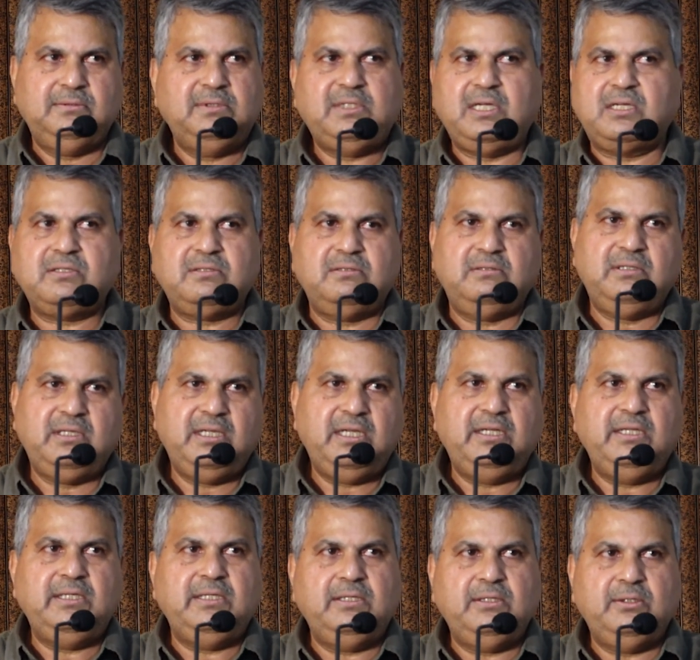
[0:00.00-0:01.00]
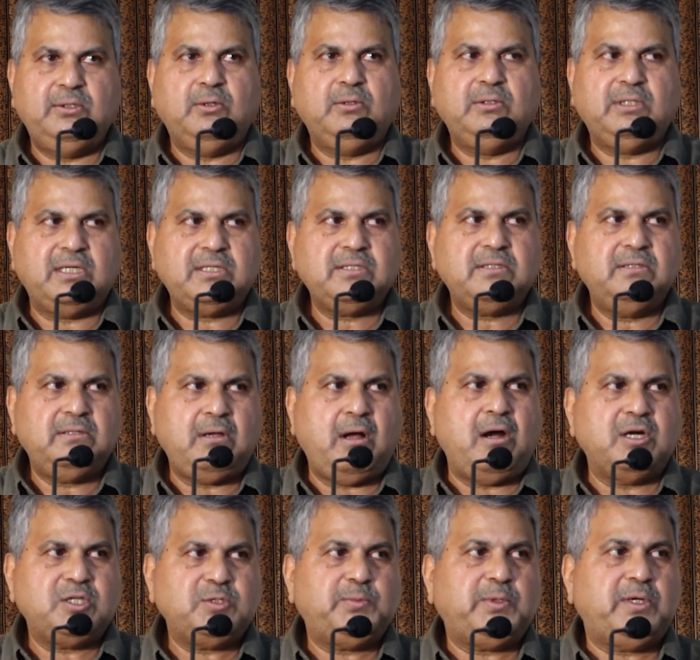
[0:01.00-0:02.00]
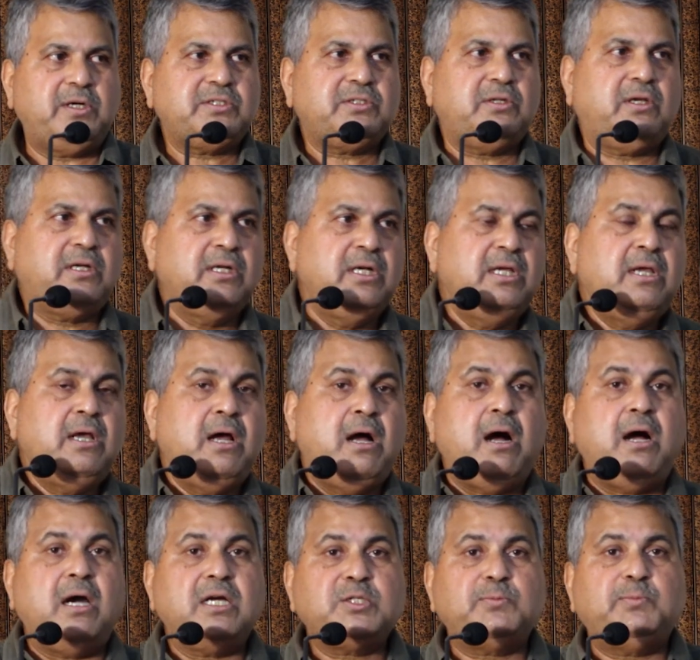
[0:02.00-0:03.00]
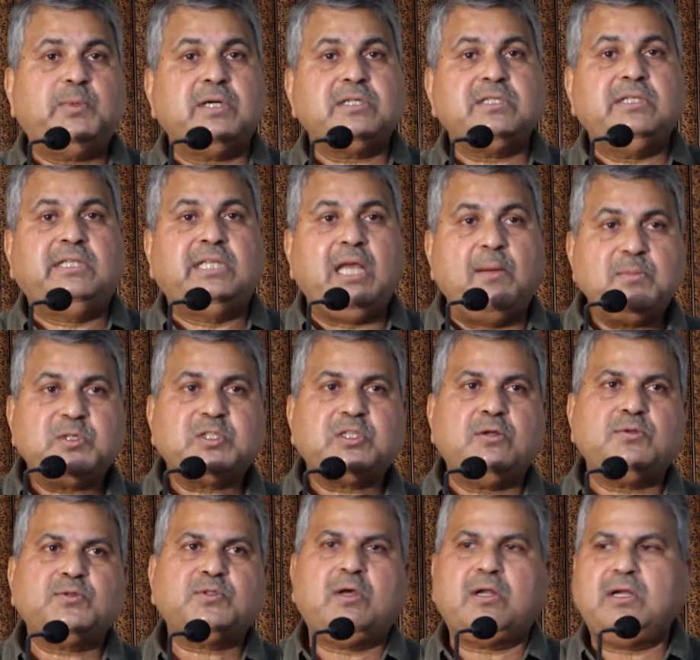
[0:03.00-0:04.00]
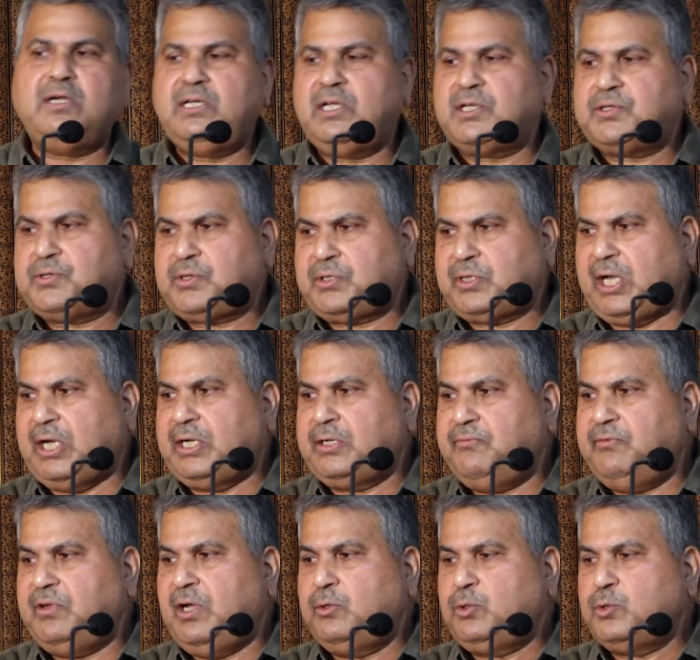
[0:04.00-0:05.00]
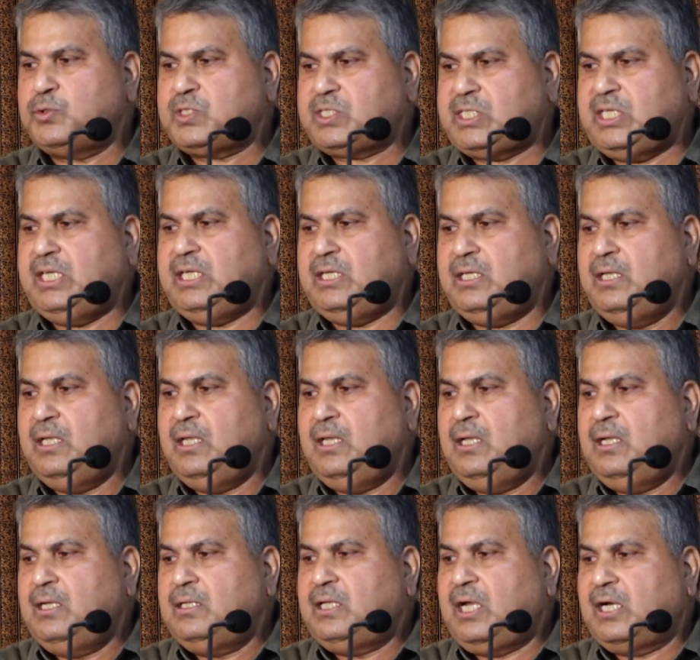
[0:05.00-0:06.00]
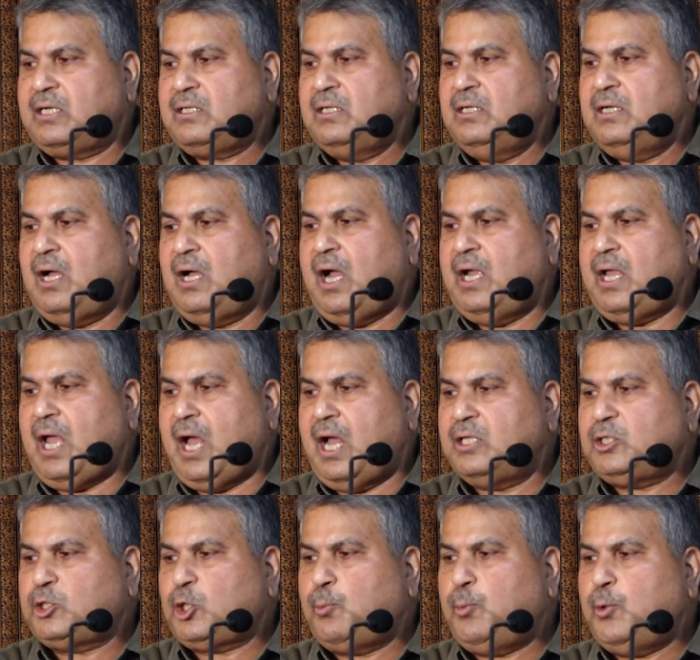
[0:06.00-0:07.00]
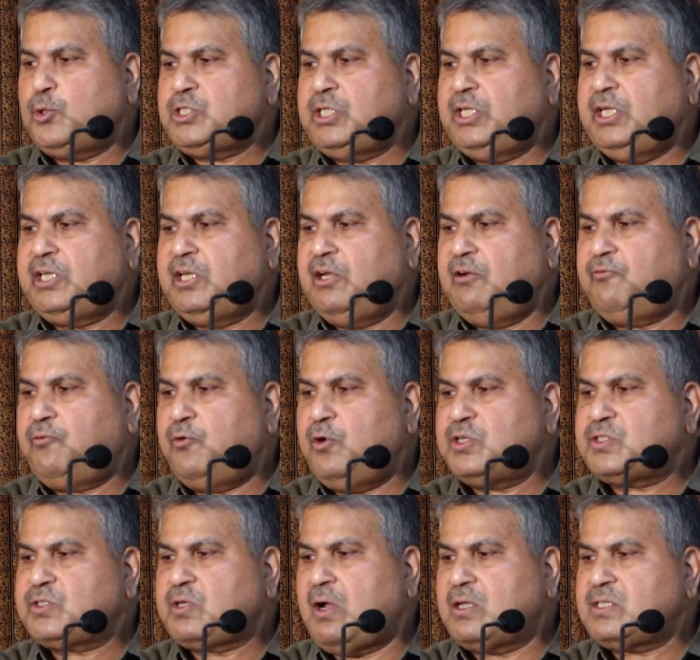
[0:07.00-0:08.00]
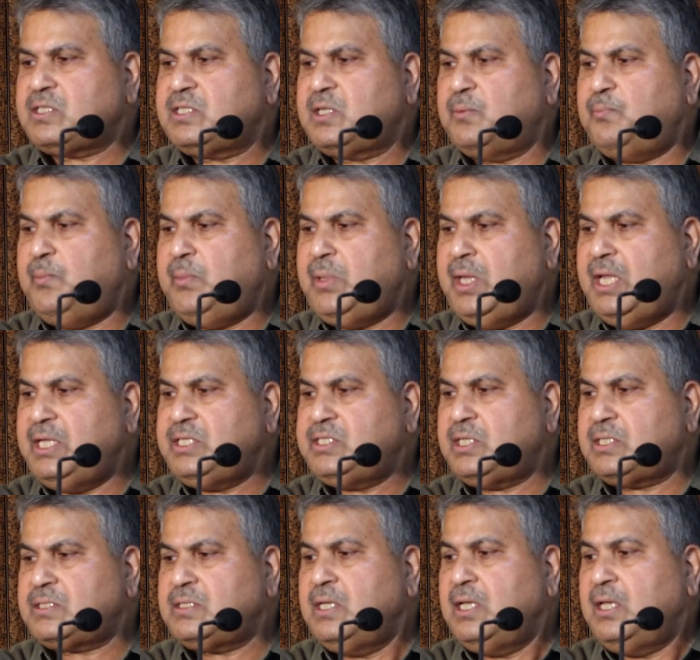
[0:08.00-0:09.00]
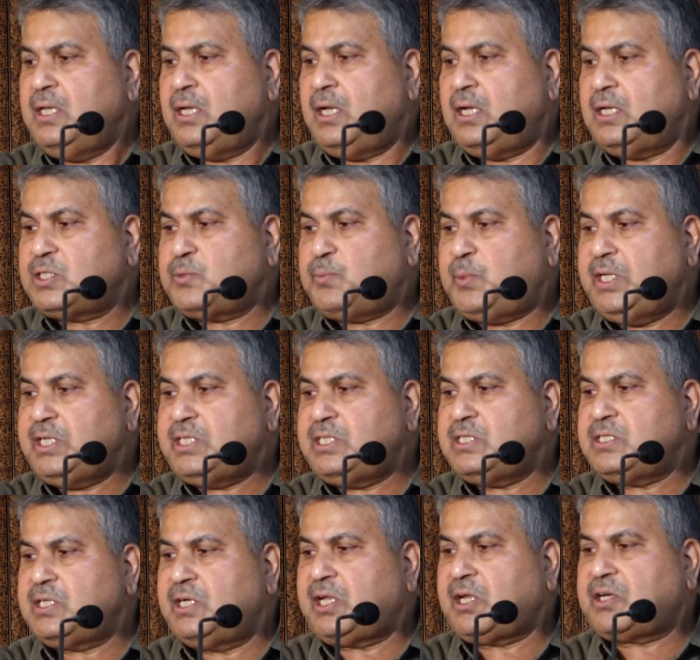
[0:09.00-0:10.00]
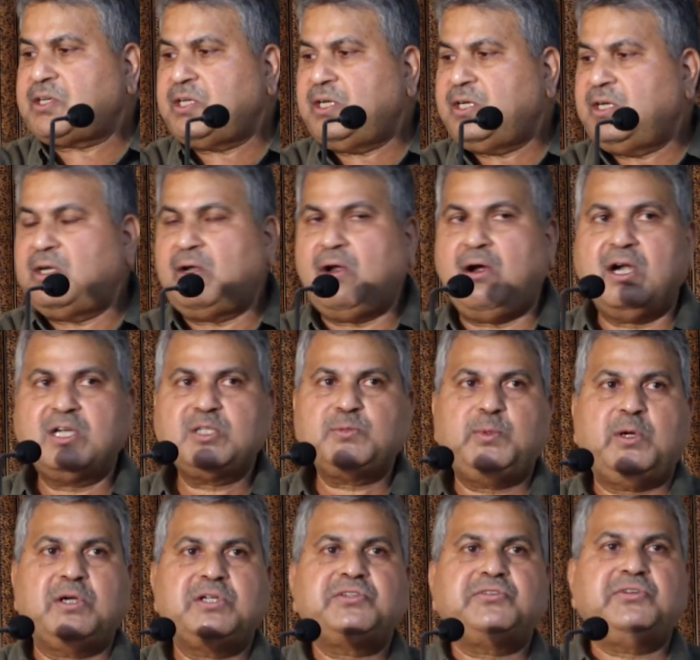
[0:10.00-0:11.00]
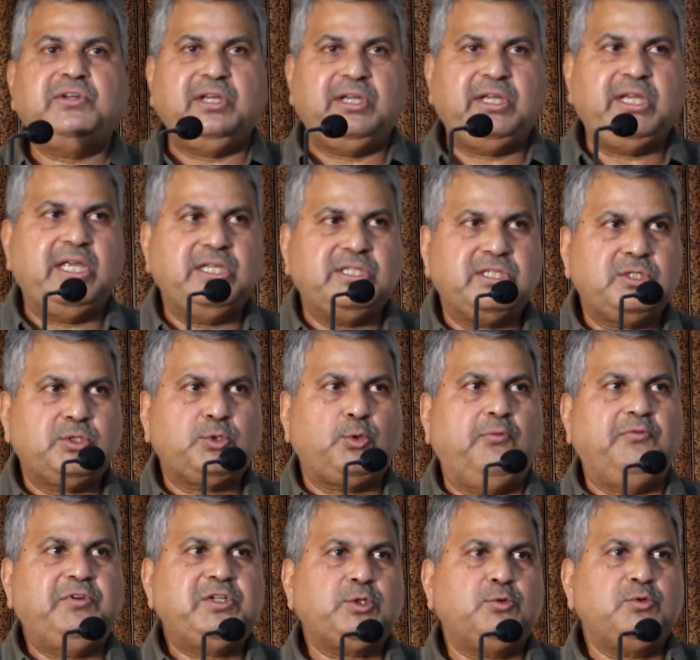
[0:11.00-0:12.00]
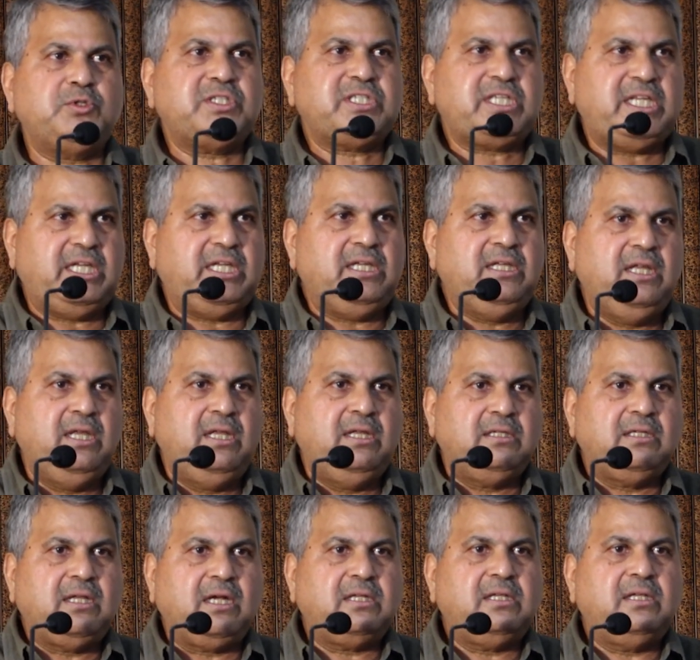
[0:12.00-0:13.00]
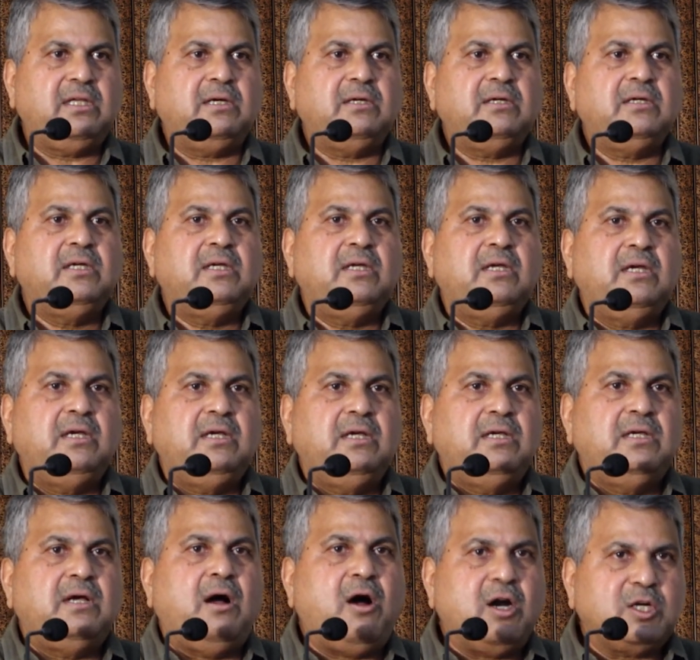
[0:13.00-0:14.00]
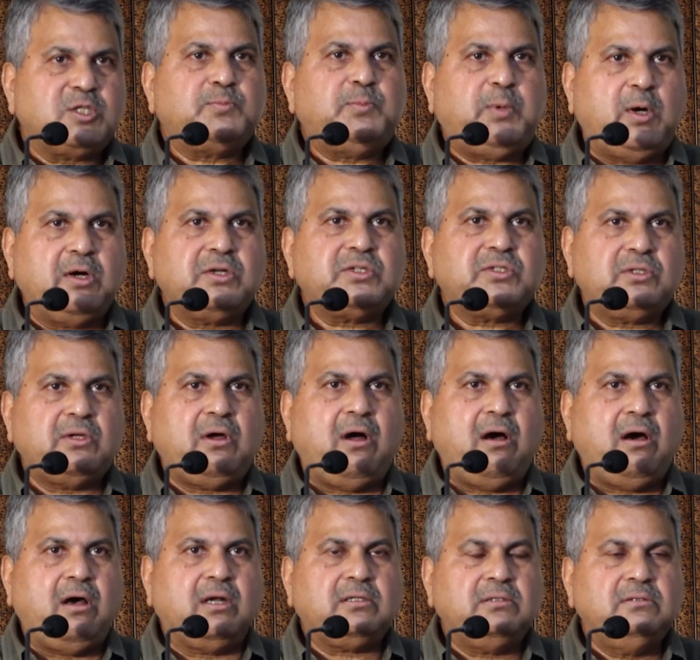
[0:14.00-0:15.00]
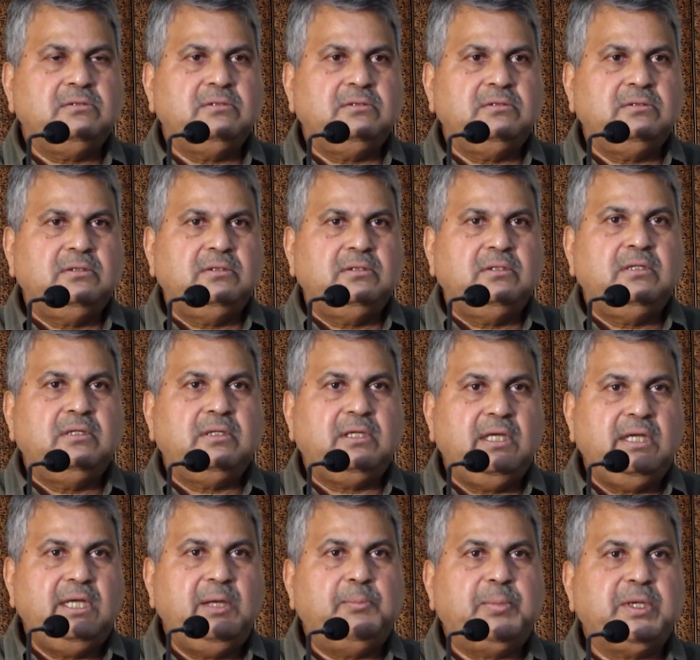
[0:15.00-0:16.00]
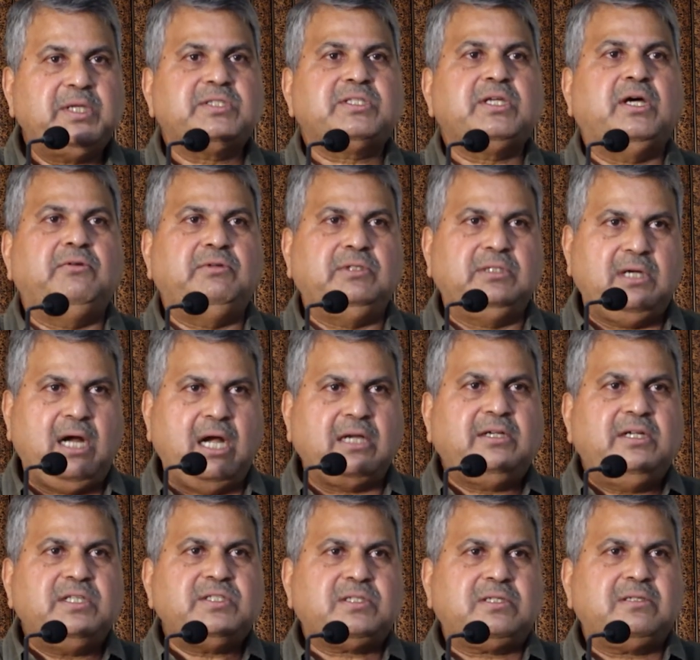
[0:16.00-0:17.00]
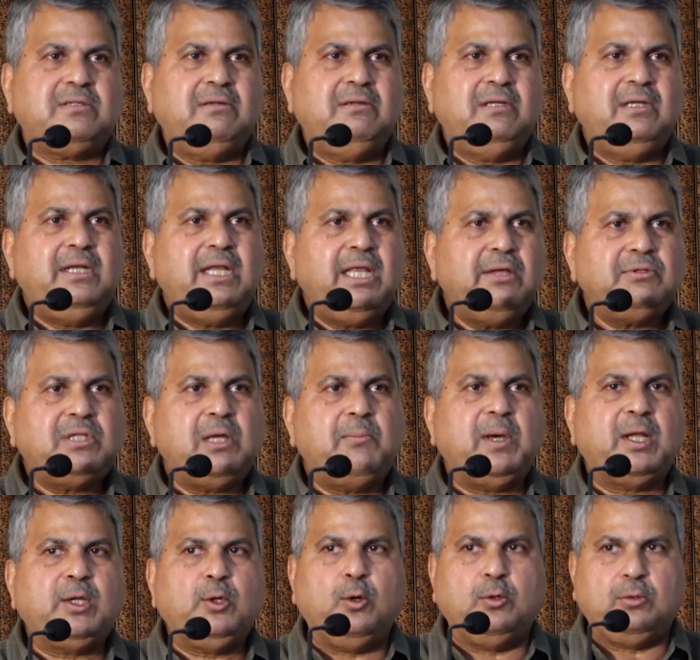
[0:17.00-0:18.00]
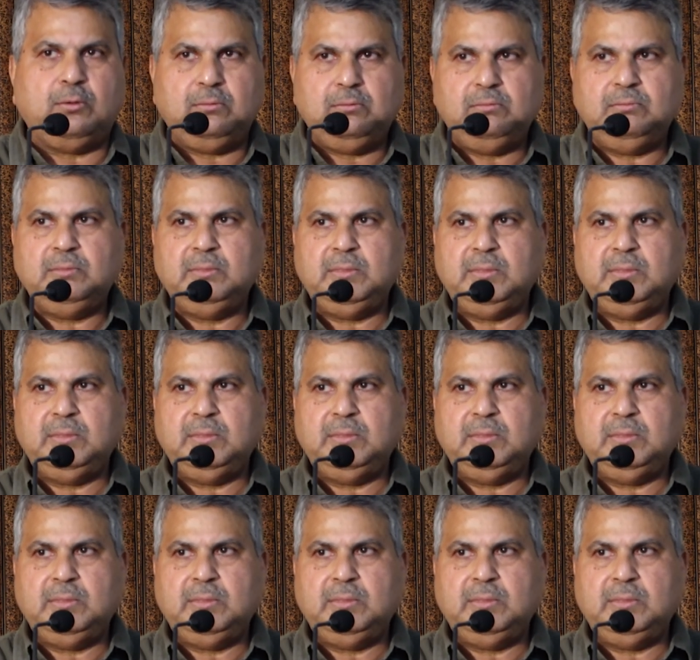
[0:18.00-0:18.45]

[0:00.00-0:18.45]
That's really, that's hotspots themselves are under threat. We have to see that anthropogenic influence causes a major species reduction and hotspot shrinkage. So we should see that the hotspots are really preserved. At least leave them alone.